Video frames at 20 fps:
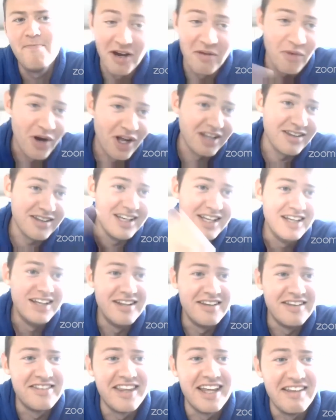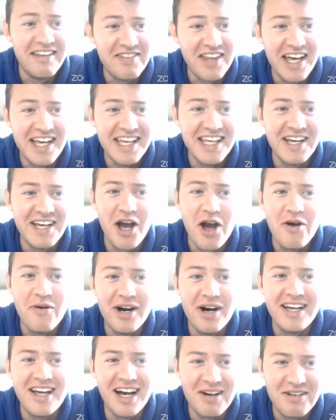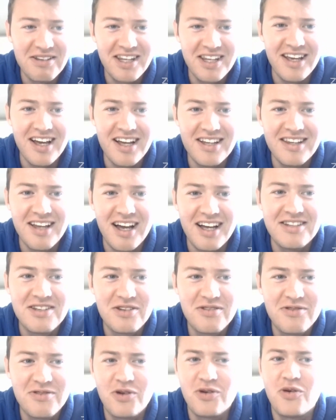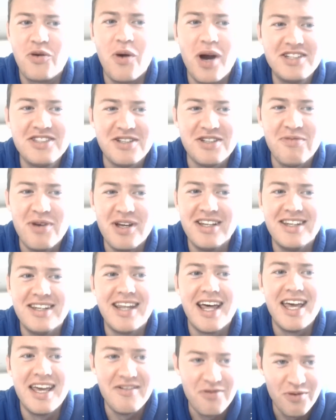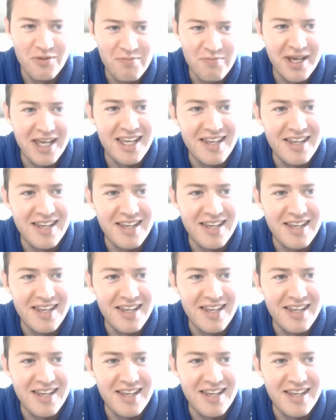right. Well, there you go. I question whether Dave would be